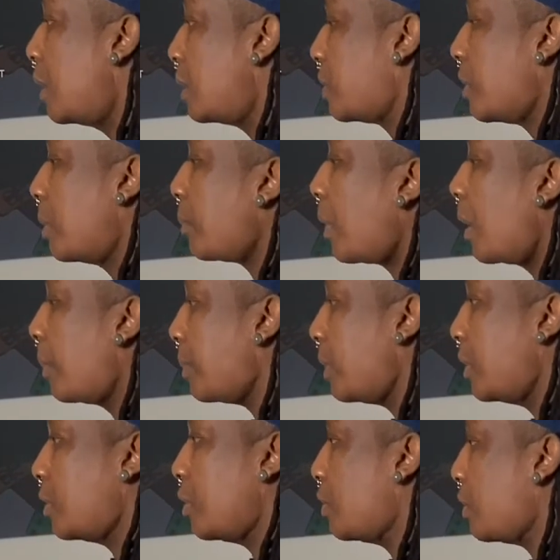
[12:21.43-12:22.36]
Some
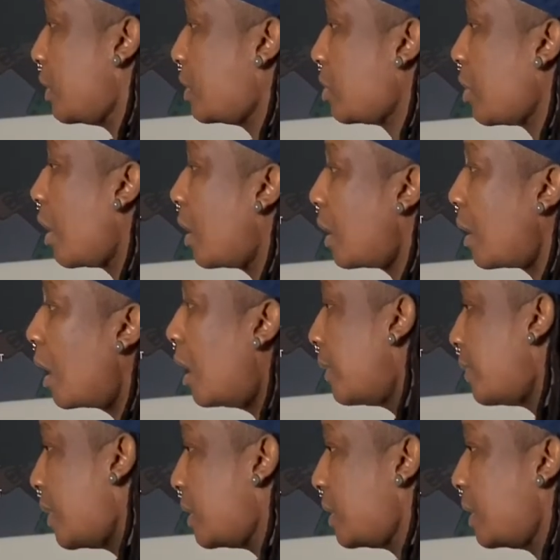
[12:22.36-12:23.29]
companies are just starting
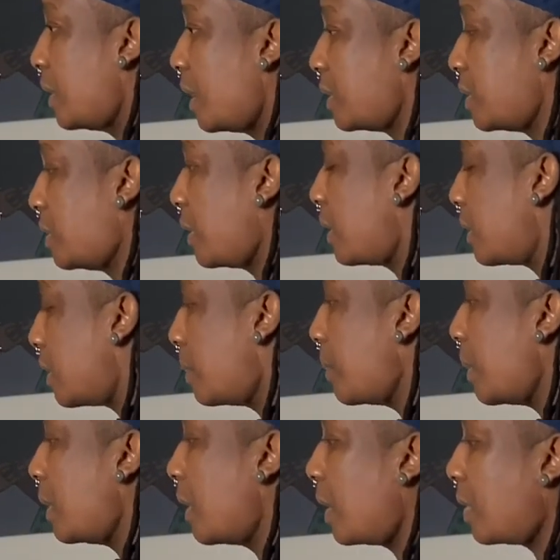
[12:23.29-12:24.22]
off. Doesn't necessarily
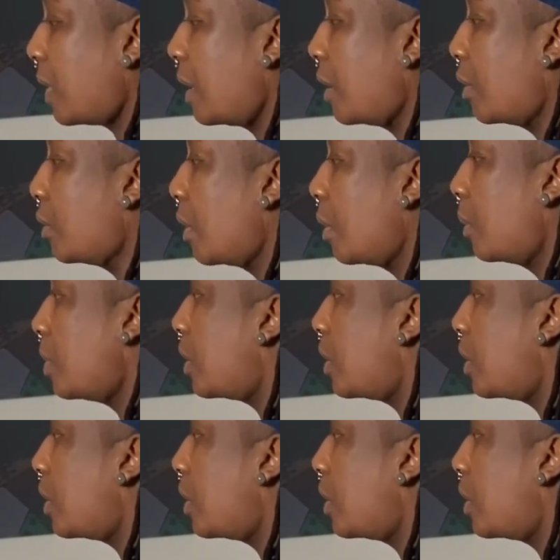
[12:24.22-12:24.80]
mean that they don't know